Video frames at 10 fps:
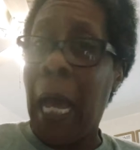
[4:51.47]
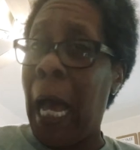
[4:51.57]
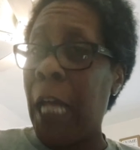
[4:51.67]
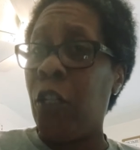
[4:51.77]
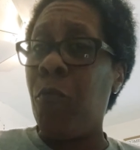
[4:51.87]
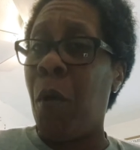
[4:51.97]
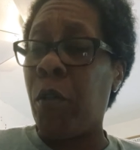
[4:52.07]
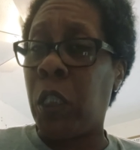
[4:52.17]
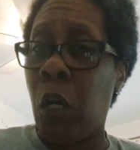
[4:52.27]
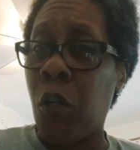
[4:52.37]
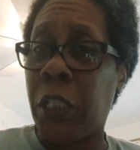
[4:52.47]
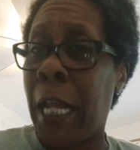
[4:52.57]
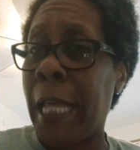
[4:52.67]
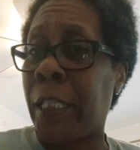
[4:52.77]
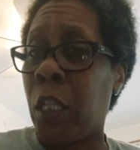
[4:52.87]
I do more
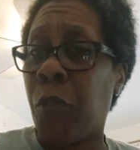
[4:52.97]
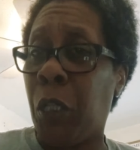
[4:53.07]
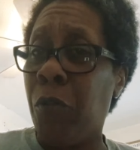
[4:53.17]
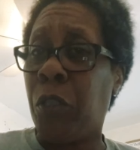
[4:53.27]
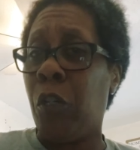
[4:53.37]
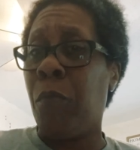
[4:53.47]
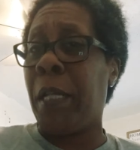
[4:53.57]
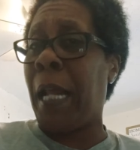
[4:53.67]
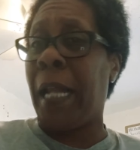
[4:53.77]
socializing on YouTube than